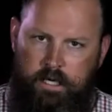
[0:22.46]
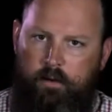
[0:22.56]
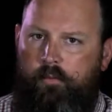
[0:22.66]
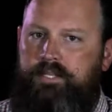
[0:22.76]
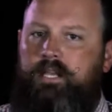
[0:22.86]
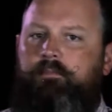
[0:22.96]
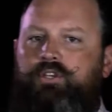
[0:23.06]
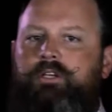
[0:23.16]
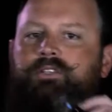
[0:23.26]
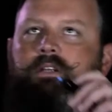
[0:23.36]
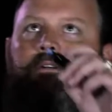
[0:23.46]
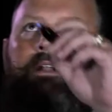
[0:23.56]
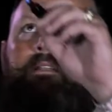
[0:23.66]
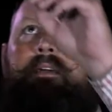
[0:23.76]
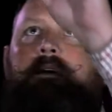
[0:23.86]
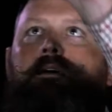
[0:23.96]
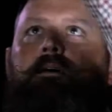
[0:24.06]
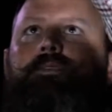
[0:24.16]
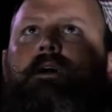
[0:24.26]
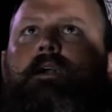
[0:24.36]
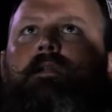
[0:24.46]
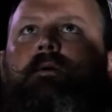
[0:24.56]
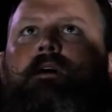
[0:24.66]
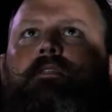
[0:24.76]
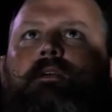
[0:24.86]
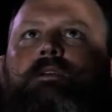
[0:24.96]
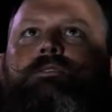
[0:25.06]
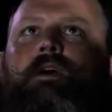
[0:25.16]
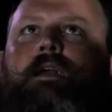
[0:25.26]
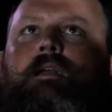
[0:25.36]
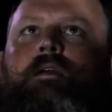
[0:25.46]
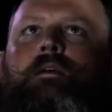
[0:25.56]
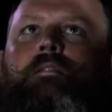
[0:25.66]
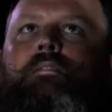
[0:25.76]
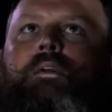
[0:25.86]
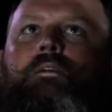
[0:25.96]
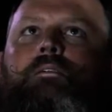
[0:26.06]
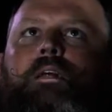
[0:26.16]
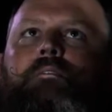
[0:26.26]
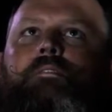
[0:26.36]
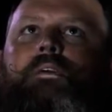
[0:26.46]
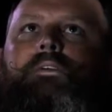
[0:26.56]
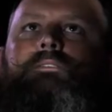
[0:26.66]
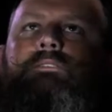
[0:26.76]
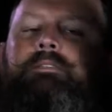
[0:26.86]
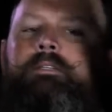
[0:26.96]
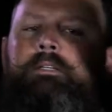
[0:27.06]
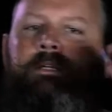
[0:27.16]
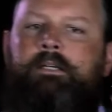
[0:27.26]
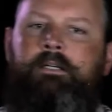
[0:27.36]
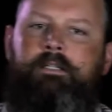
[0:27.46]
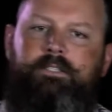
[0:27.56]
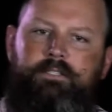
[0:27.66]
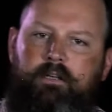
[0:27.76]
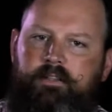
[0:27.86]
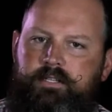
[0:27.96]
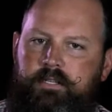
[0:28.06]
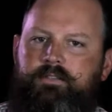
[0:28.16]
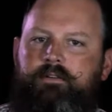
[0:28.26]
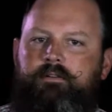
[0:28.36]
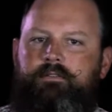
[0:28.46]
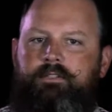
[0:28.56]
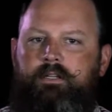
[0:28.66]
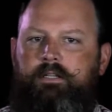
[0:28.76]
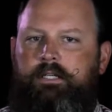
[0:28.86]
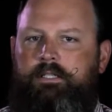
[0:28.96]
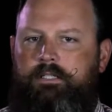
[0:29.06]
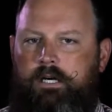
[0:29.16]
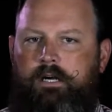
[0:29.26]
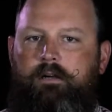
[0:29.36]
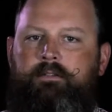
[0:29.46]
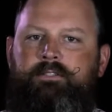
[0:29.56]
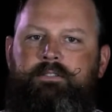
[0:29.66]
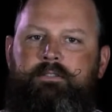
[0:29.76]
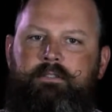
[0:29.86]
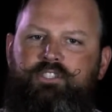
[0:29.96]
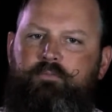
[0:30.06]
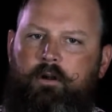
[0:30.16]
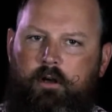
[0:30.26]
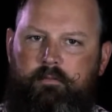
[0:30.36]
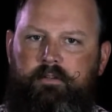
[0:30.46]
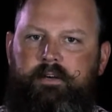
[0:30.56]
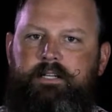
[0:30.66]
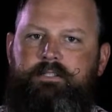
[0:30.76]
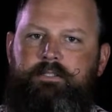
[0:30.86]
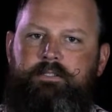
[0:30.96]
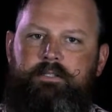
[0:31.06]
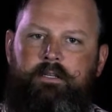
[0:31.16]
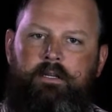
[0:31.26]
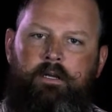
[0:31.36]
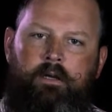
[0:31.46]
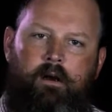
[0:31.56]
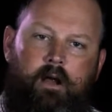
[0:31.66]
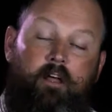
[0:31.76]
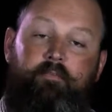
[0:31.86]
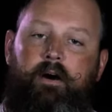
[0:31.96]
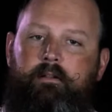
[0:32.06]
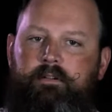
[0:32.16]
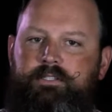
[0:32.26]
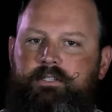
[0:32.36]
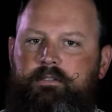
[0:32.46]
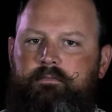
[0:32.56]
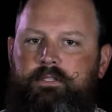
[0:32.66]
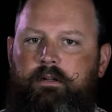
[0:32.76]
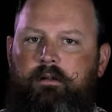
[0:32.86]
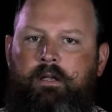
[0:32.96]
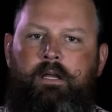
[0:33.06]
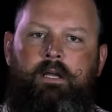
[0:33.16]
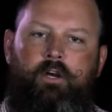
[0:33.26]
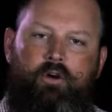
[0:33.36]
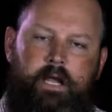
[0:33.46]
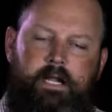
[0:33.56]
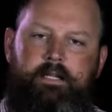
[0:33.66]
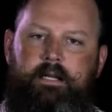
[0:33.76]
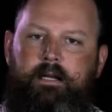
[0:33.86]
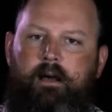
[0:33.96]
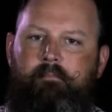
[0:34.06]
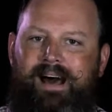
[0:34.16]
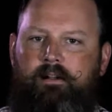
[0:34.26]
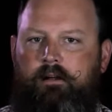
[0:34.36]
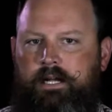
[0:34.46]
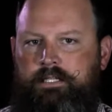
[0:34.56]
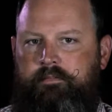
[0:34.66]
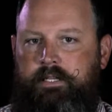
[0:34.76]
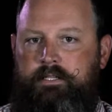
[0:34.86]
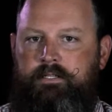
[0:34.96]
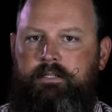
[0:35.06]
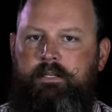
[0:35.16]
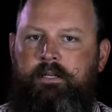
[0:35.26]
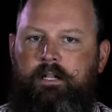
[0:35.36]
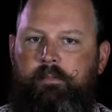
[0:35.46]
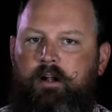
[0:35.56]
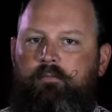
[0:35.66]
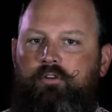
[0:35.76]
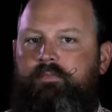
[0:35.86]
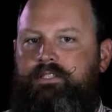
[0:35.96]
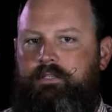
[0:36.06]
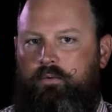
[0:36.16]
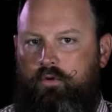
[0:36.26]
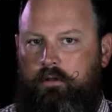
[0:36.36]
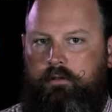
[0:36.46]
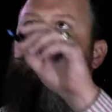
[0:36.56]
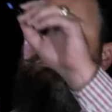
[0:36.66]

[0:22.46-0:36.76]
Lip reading: And when we say machine-generated data, I'm talking about things like the Internet of Things. This is all the sensors, the connected cars, the smart home devices, our health monitoring systems that are creating data about our activities and about our movements in the world.